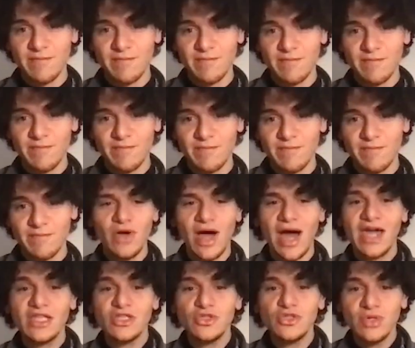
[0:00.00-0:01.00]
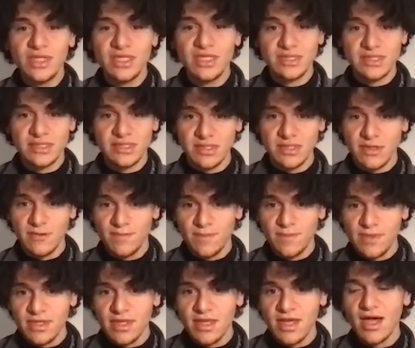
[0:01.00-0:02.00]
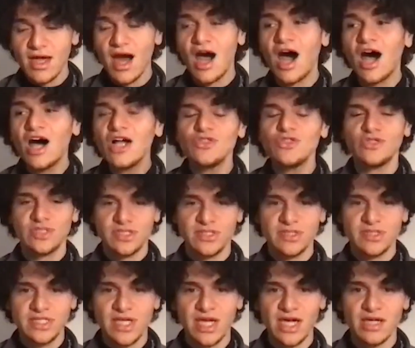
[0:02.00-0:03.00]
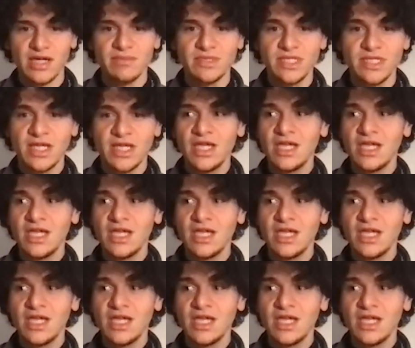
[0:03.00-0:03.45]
And, I do this hundreds of times,